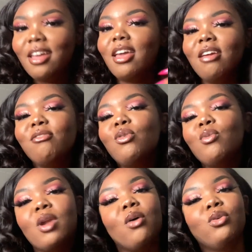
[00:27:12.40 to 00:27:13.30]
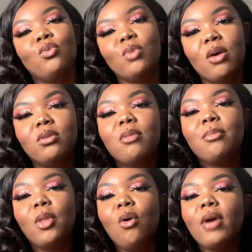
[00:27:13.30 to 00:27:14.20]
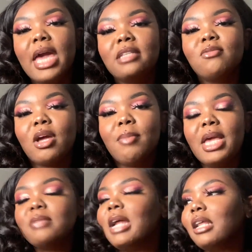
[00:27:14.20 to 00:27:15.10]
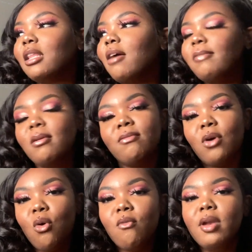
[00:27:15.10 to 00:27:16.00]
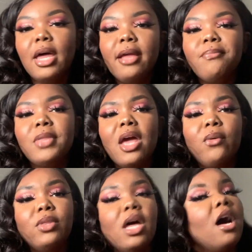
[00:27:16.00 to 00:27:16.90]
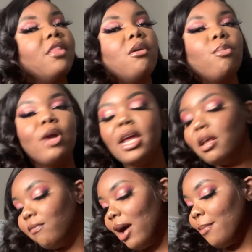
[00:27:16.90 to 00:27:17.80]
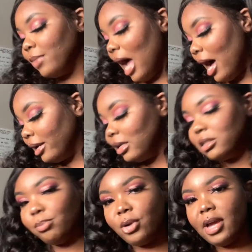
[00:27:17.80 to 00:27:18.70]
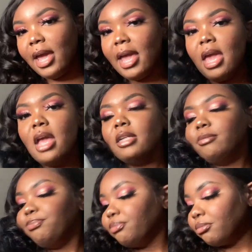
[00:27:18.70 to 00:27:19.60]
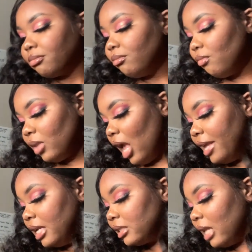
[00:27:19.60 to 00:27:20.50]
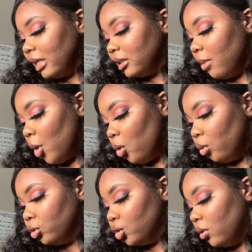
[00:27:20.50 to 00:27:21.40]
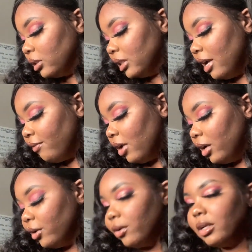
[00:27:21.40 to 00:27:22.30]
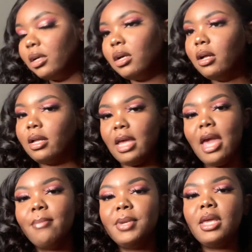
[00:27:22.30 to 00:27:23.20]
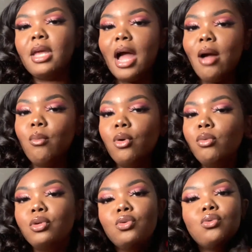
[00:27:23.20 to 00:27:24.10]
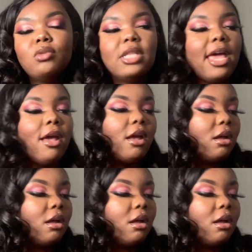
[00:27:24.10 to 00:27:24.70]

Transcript: If you know, you know them long ass fucking pads. But I love them for overnight. Now, the other brand, if I'm out of this brand and it's like some old joints left under the cabinet, I will use that